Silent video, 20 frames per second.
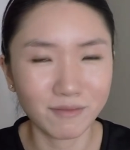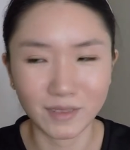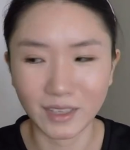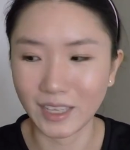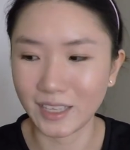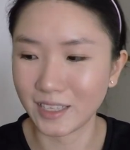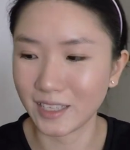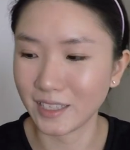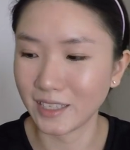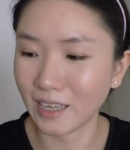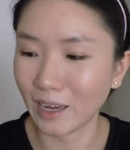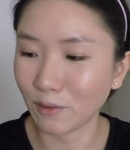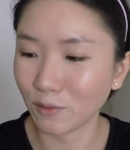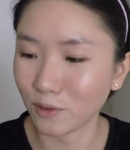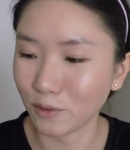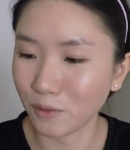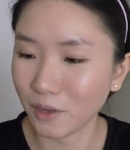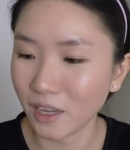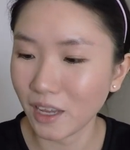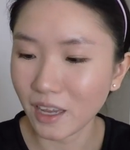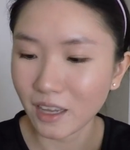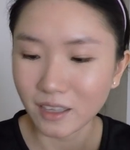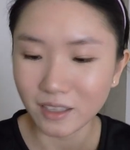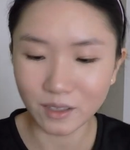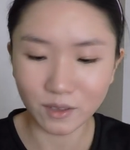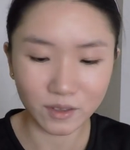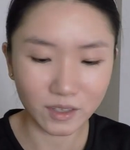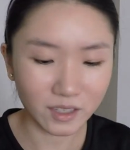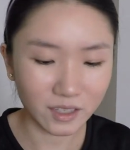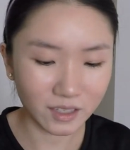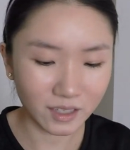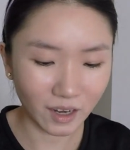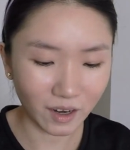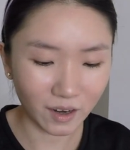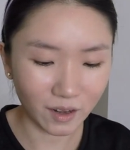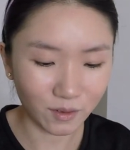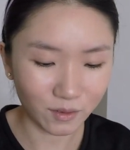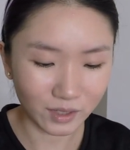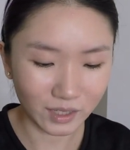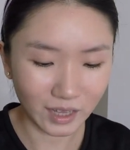There's a sound to it. So this is how
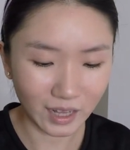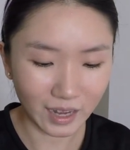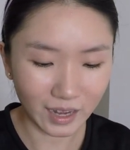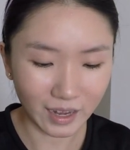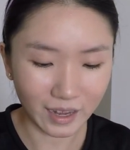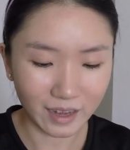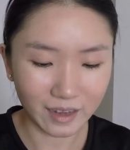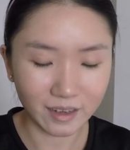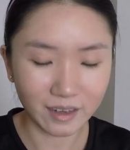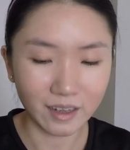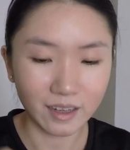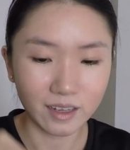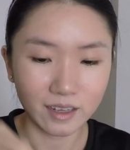it looks like,